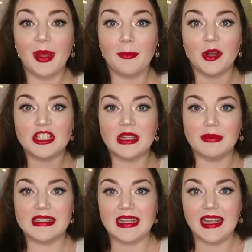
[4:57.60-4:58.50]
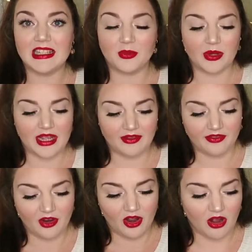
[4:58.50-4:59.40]
Box number 6, we
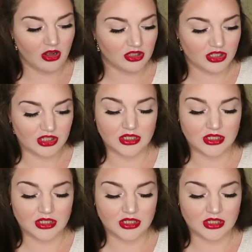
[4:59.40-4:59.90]
have got